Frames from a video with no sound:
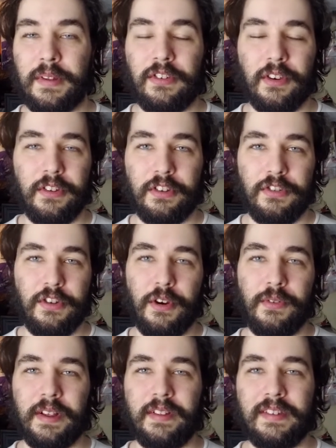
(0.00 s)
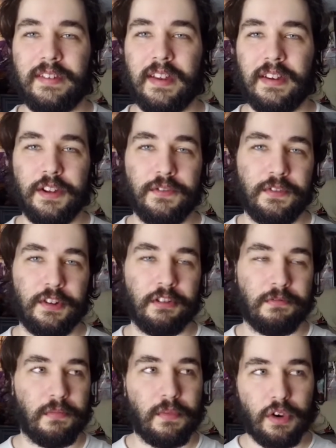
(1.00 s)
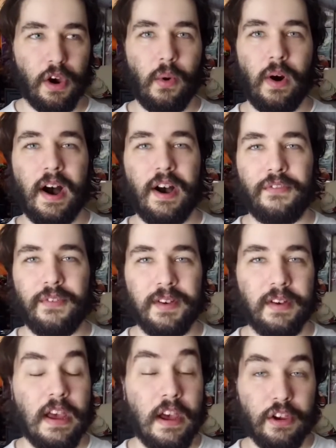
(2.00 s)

And so there's no real incentive to go off and